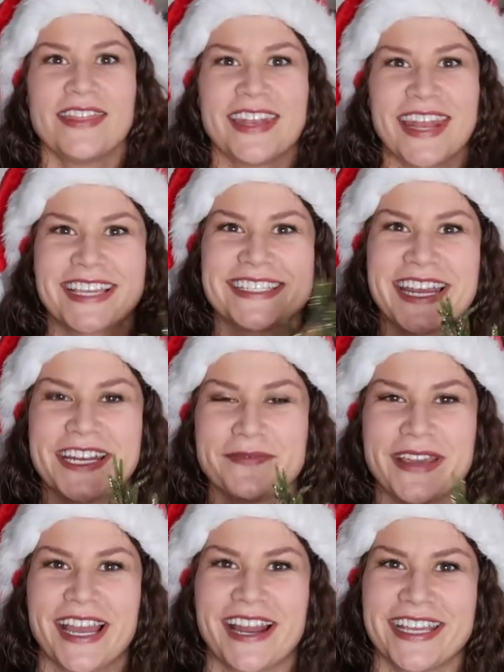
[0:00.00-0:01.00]
The next
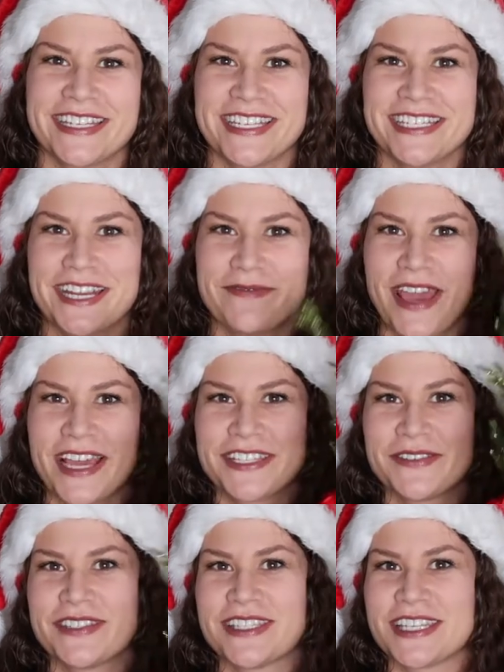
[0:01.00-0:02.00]
item I got at TJ
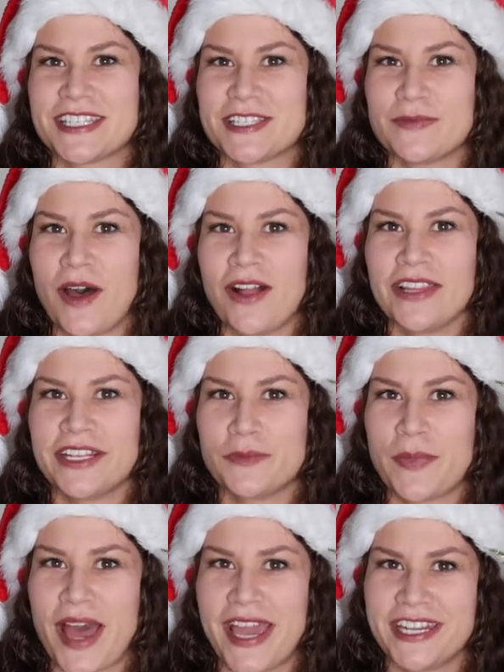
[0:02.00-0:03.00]
Maxx was this small
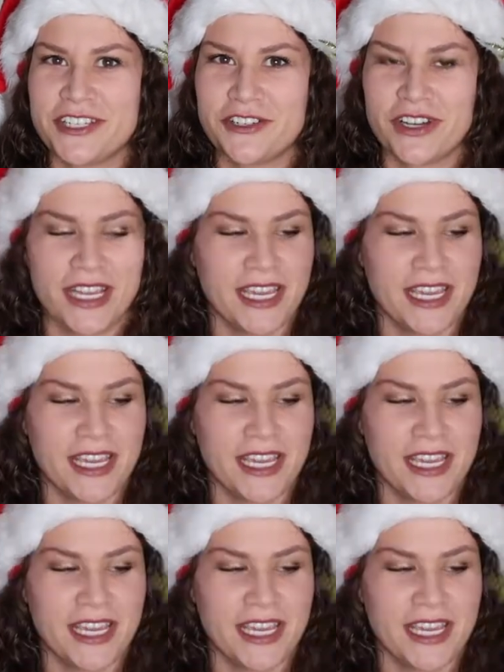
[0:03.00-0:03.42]
little pine tree.